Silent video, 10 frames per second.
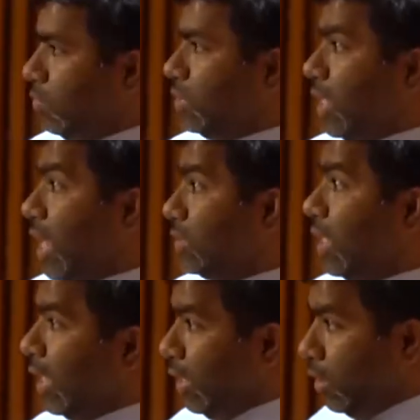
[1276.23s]
which has
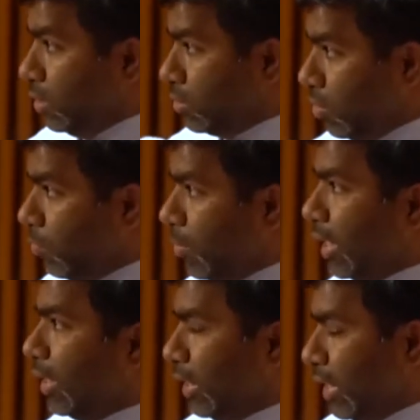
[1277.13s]
a higher risk of
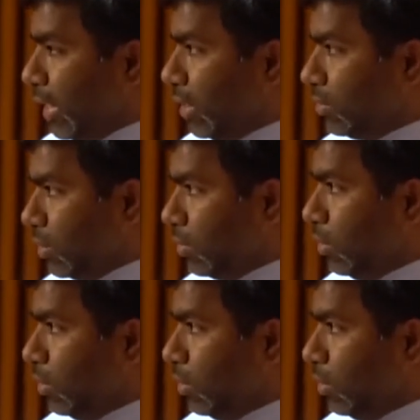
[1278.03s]
pancreatic cancer.